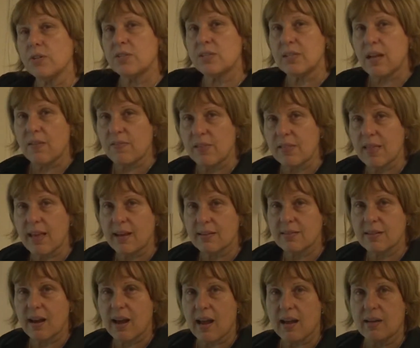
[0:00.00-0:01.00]

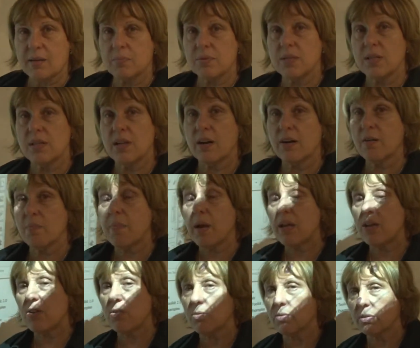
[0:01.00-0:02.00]
7,000 items in there to
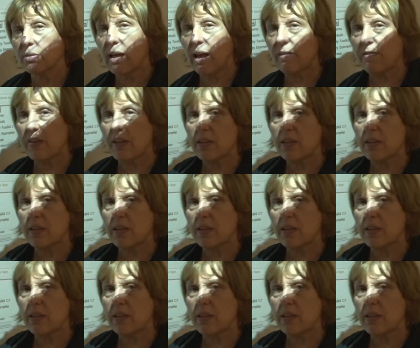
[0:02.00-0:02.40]
make your life